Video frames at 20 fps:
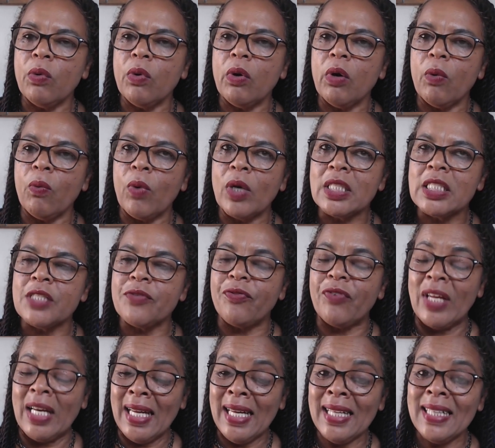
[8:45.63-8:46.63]
what is
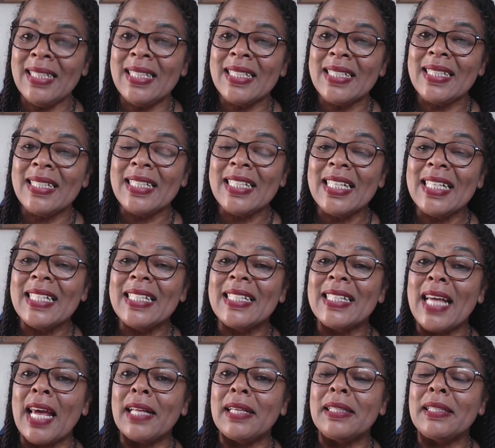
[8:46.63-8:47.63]
very interesting is
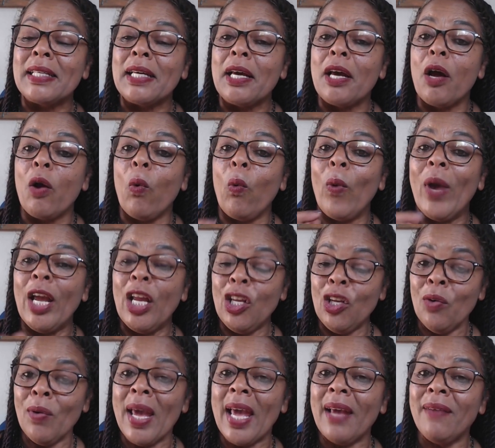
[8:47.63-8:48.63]
that when
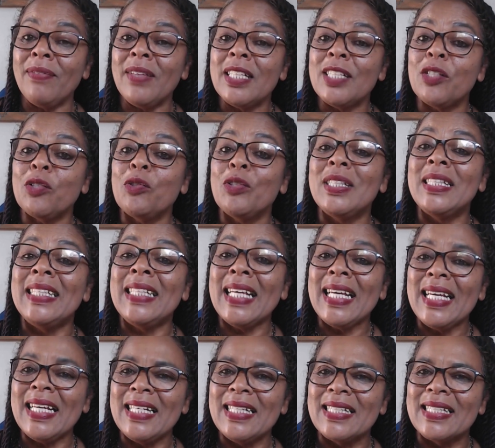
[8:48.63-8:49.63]
you have these
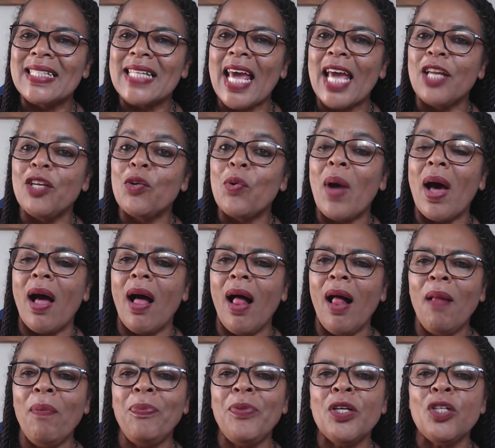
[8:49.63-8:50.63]
routines and you
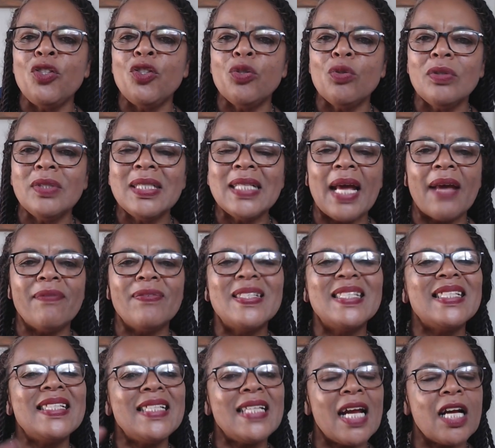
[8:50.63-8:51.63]
help the children have
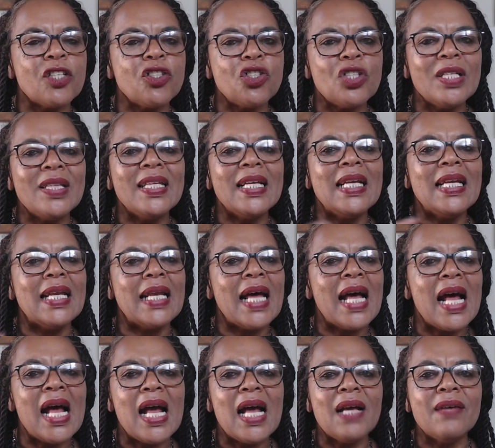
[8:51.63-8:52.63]
structure in their
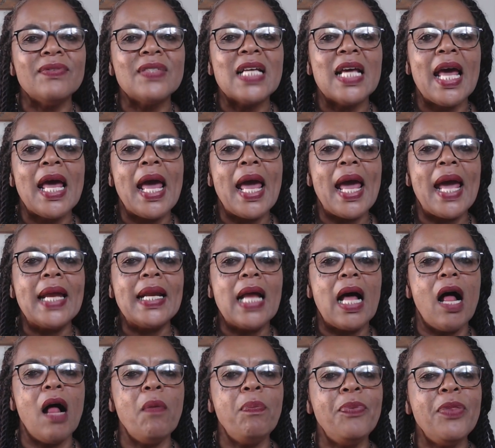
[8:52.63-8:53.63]
lives and
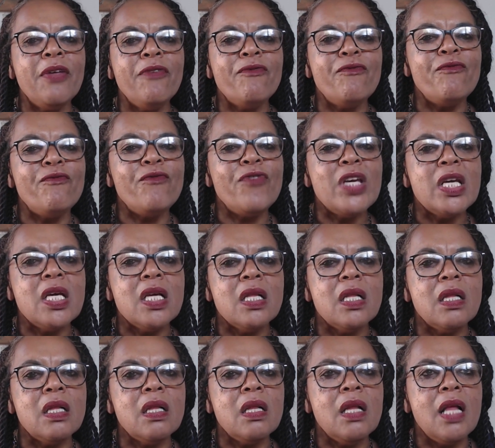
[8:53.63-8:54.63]
help them
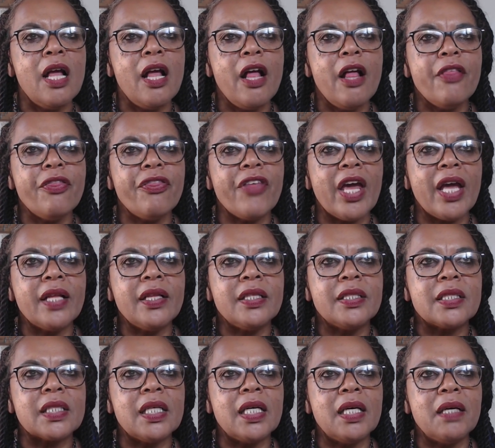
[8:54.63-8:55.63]
feel
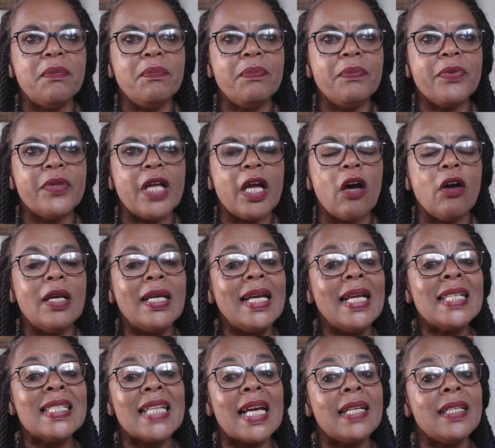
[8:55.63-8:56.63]
that they are
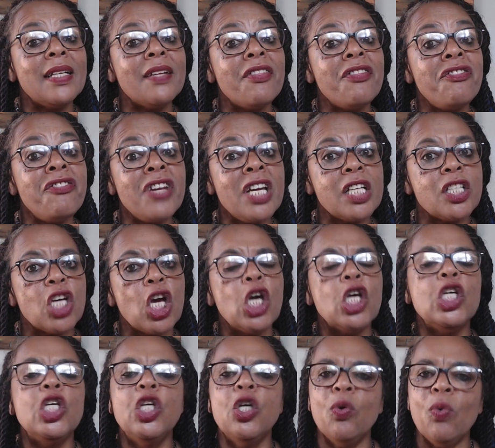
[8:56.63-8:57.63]
less under threat,
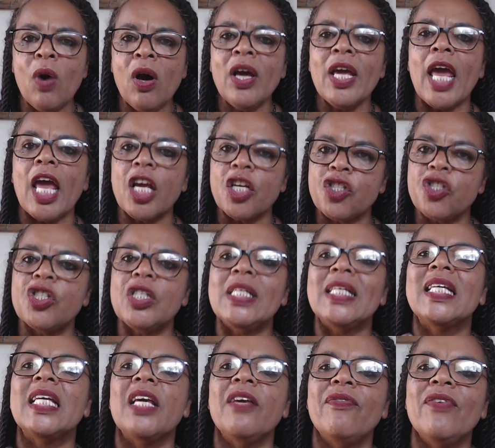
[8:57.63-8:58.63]
you are actually
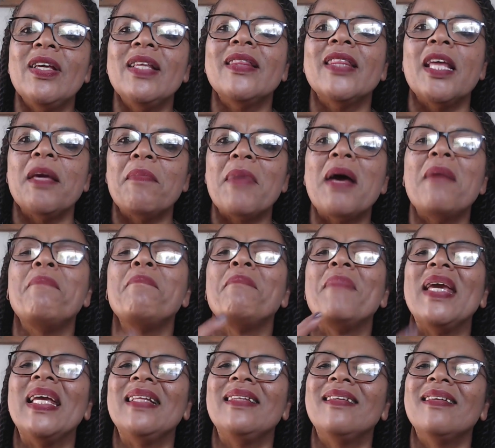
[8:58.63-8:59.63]
giving them a
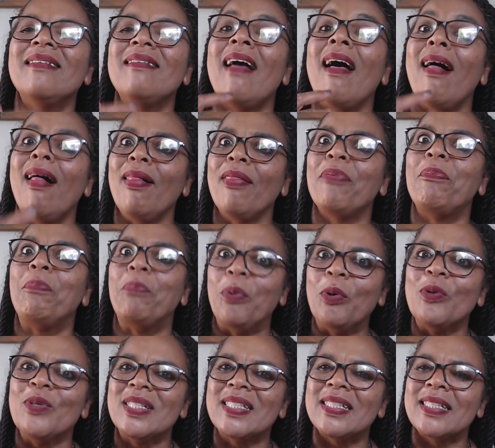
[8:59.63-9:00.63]
mental health
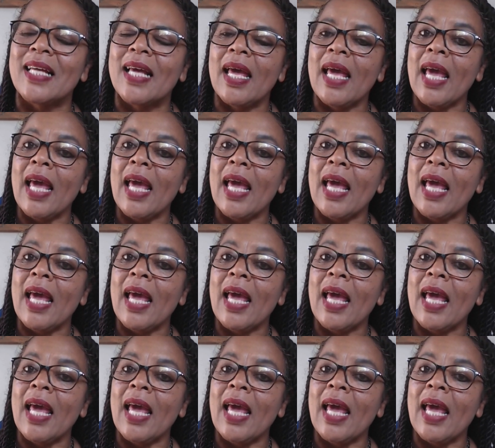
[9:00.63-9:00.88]
boost.